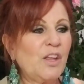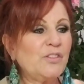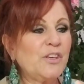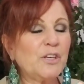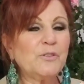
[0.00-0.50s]

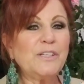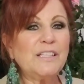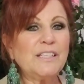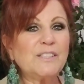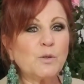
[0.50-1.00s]
there
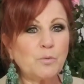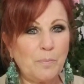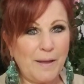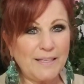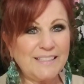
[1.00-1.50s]
is
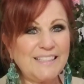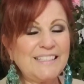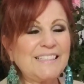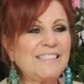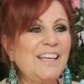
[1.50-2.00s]

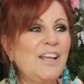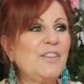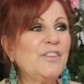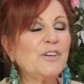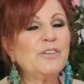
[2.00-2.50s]
repentance,
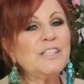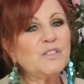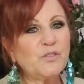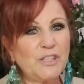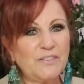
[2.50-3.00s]
there
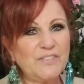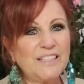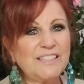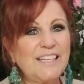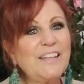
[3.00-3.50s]
is
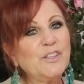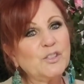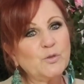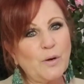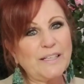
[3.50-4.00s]
forgiveness, and
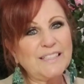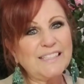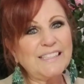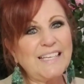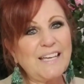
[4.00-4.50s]
there's
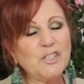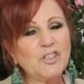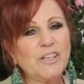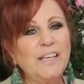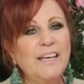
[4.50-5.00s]

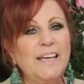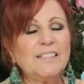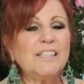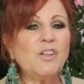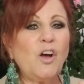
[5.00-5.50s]
reconciliation.
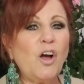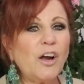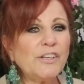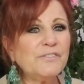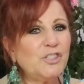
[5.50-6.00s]
And see, the
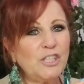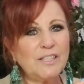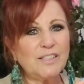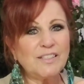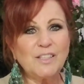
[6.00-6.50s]
heart of
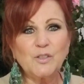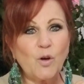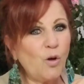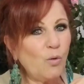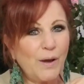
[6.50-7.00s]
Jesus is
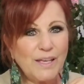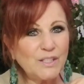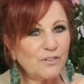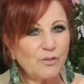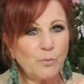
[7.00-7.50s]

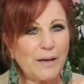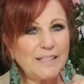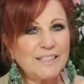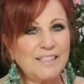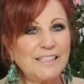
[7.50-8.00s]
always for
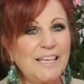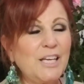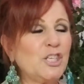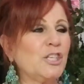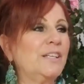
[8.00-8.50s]

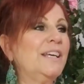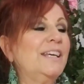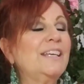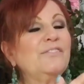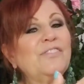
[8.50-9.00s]
reconciliation.
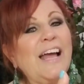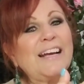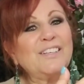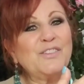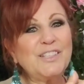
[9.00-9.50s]
In
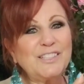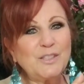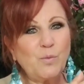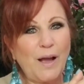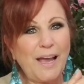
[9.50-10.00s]
fact, this
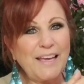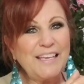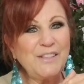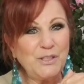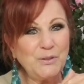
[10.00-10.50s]
is why
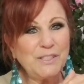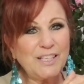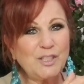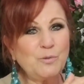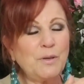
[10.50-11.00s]
in the New
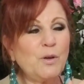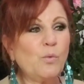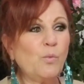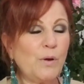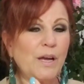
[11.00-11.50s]
Testament,
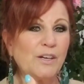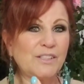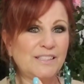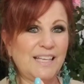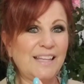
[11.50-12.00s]
we are
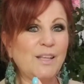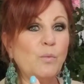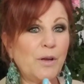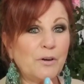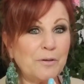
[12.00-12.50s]
said
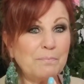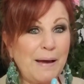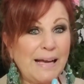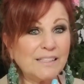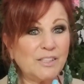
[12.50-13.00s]
that we are
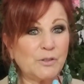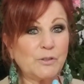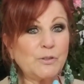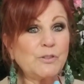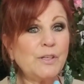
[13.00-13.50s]

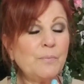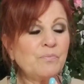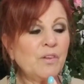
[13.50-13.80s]
ambassadors